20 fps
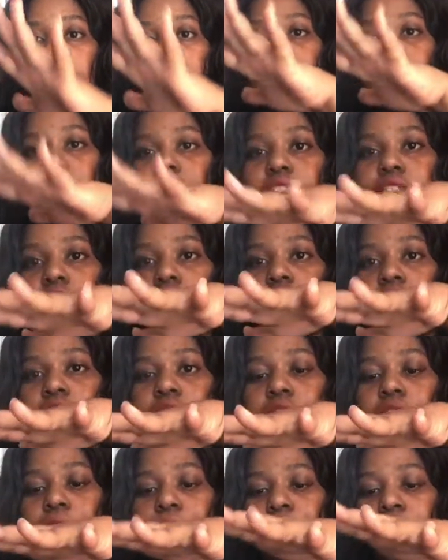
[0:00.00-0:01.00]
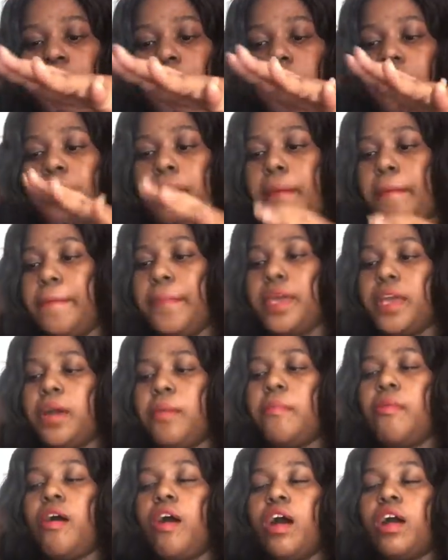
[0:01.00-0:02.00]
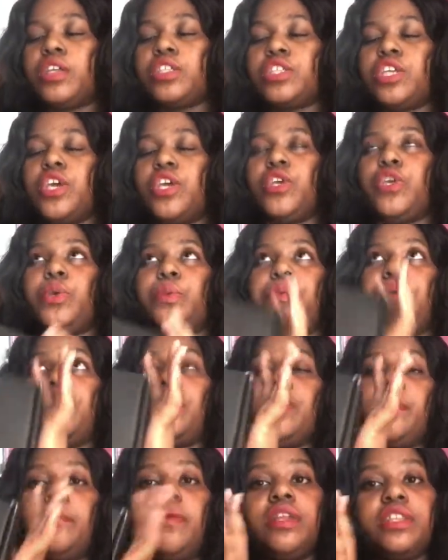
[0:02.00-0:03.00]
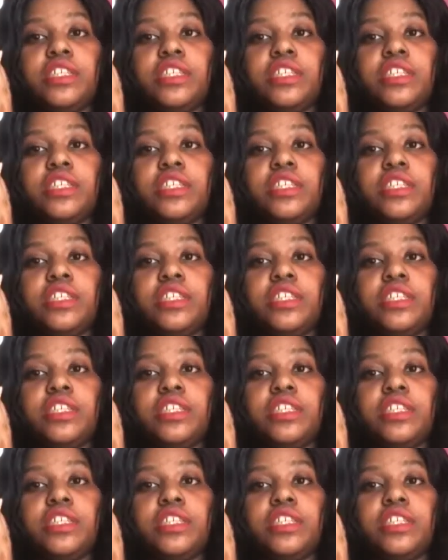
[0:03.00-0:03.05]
It's a bigger box. You pay your monthly